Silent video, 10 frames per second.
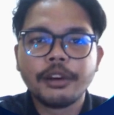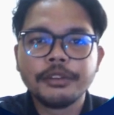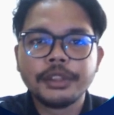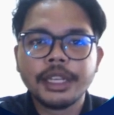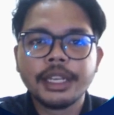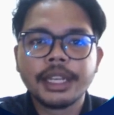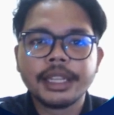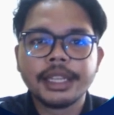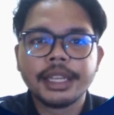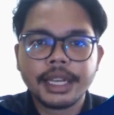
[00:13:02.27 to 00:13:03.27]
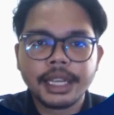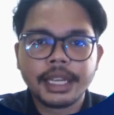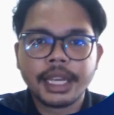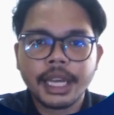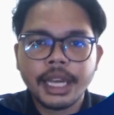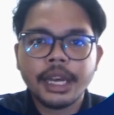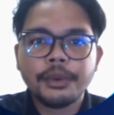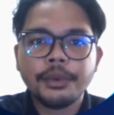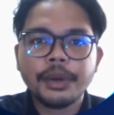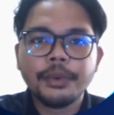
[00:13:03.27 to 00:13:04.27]
often category.
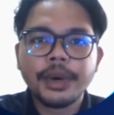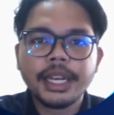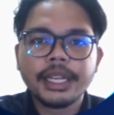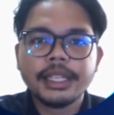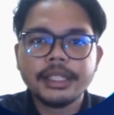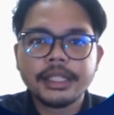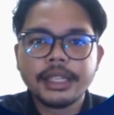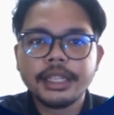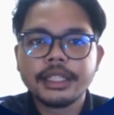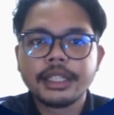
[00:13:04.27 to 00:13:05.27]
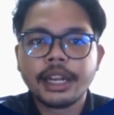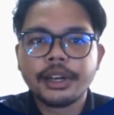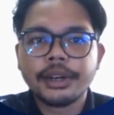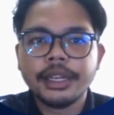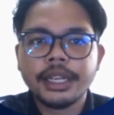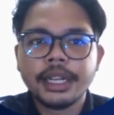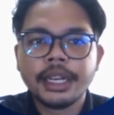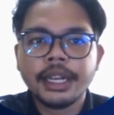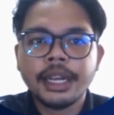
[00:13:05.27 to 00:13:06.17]
With one instance recorded,